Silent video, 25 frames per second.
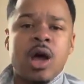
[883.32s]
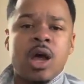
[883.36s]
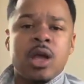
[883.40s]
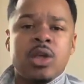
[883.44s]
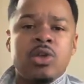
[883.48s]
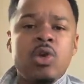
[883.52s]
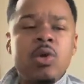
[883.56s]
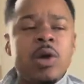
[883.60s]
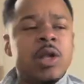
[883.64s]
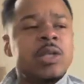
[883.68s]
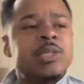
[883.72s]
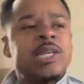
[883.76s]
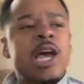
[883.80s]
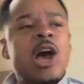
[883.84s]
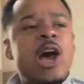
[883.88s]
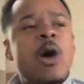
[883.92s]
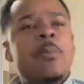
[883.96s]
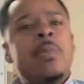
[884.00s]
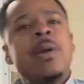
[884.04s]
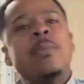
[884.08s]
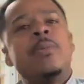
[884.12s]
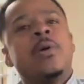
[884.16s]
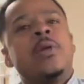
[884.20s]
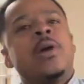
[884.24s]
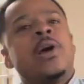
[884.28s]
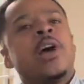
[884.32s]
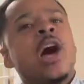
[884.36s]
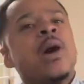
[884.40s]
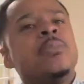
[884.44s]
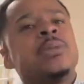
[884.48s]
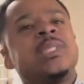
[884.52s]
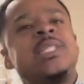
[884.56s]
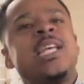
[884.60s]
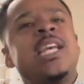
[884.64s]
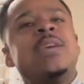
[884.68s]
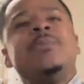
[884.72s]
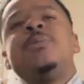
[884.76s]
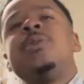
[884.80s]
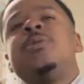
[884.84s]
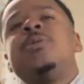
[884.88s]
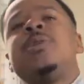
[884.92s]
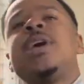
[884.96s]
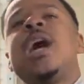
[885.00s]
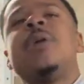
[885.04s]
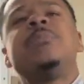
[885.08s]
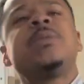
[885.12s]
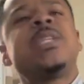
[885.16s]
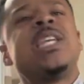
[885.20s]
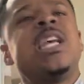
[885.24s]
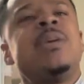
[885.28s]
You can tell people to come see me,
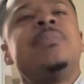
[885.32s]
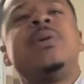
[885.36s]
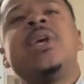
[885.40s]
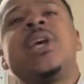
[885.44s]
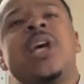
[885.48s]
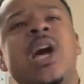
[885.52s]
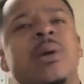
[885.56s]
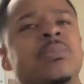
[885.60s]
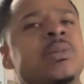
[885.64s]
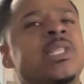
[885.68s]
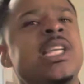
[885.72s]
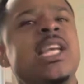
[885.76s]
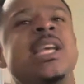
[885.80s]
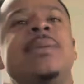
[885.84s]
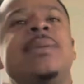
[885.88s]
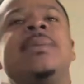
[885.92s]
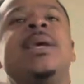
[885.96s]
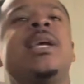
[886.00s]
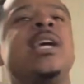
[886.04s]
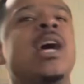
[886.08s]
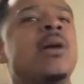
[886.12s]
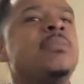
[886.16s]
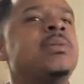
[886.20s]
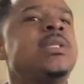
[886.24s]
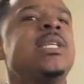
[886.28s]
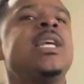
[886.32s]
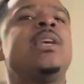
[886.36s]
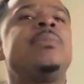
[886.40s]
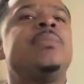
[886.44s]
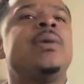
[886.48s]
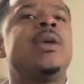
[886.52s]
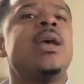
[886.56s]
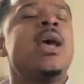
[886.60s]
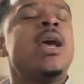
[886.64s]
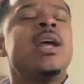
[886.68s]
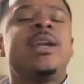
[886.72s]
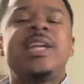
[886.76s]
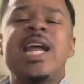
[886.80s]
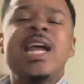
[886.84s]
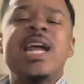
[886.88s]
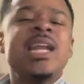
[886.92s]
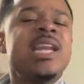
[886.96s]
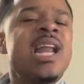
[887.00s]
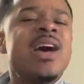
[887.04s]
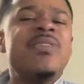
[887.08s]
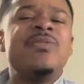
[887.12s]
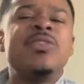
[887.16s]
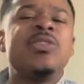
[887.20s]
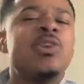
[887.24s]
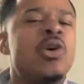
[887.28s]
come see me, come see me, come see me. They
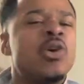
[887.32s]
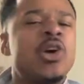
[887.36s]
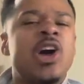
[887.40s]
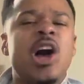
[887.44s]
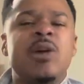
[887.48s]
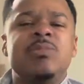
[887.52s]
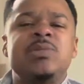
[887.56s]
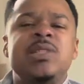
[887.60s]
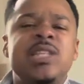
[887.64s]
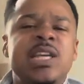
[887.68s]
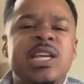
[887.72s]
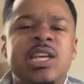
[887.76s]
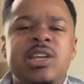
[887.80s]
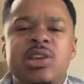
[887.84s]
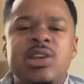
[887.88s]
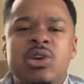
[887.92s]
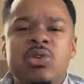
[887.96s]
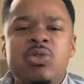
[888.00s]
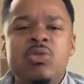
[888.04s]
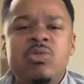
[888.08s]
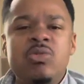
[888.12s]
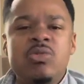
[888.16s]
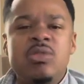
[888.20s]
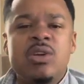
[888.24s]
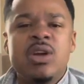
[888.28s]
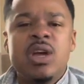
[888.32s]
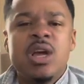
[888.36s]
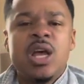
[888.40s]
never going to come see you.